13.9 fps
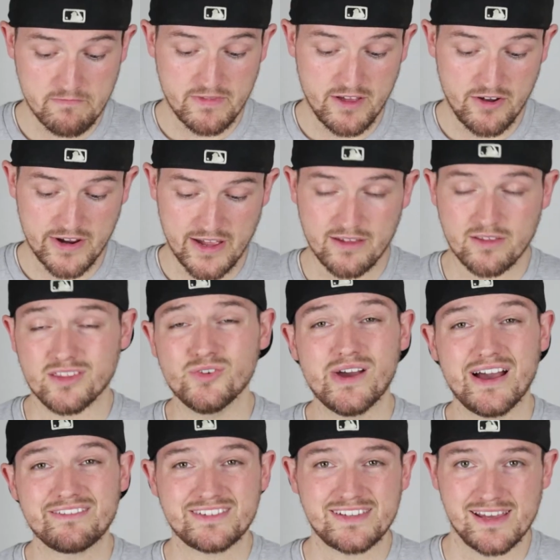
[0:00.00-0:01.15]
okay, you
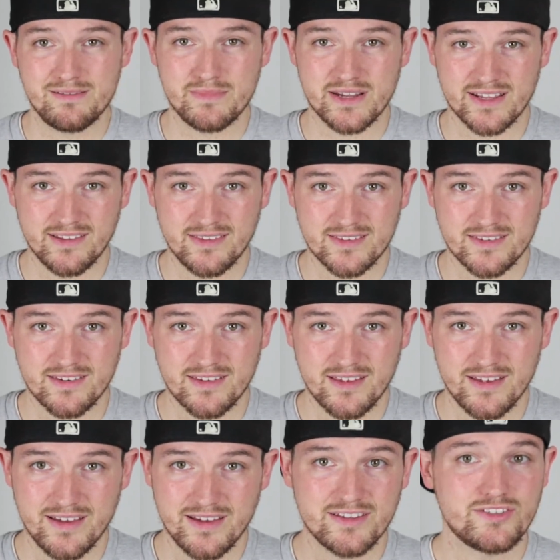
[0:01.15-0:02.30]
have 10 minutes
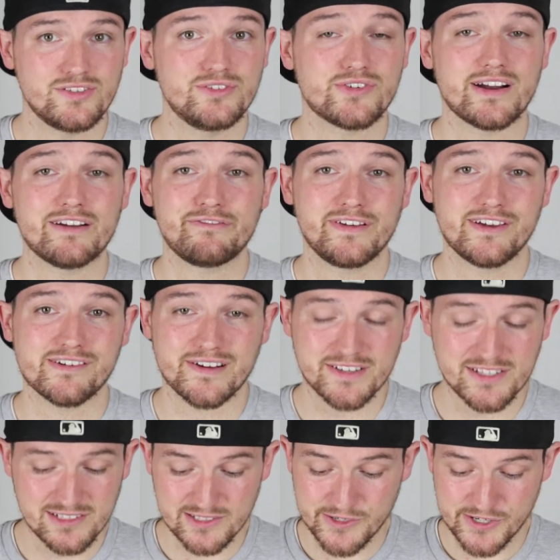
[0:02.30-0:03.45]
to try to figure out a
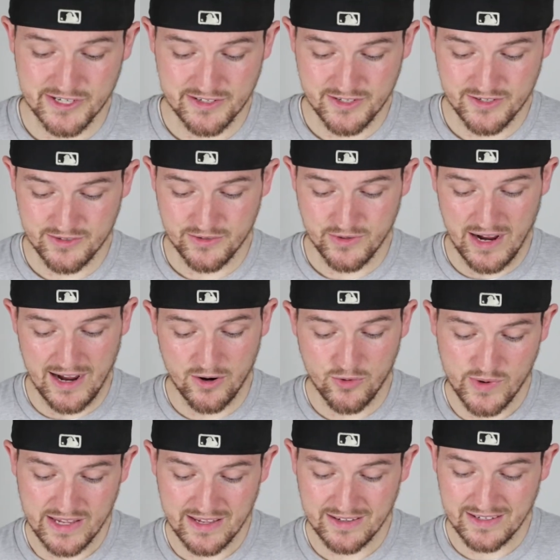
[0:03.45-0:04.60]
solution to how
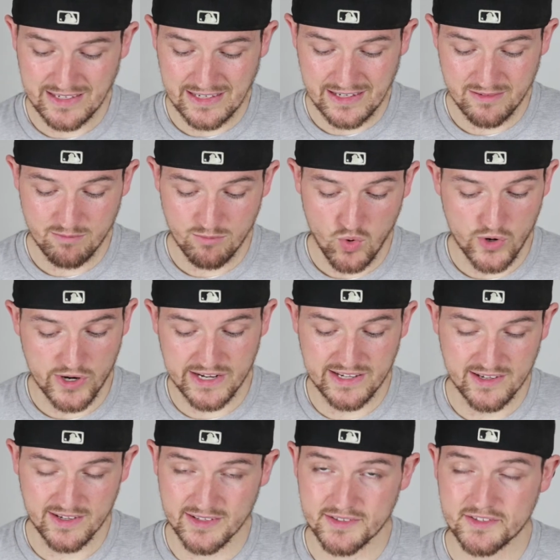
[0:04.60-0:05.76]
we can get more
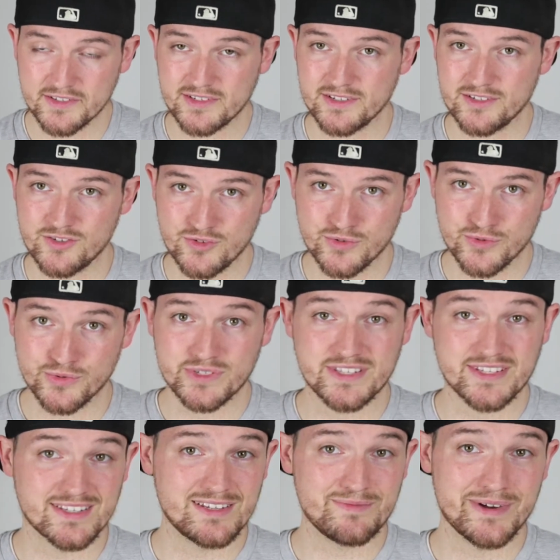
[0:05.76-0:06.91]
kids to do
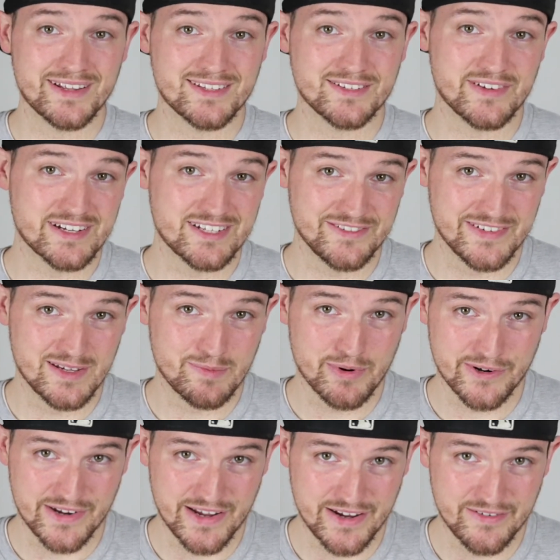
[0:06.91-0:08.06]
60 minutes of activity per
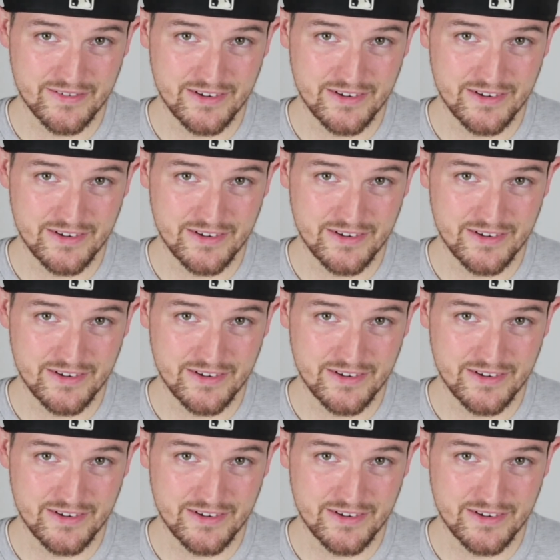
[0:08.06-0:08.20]
day.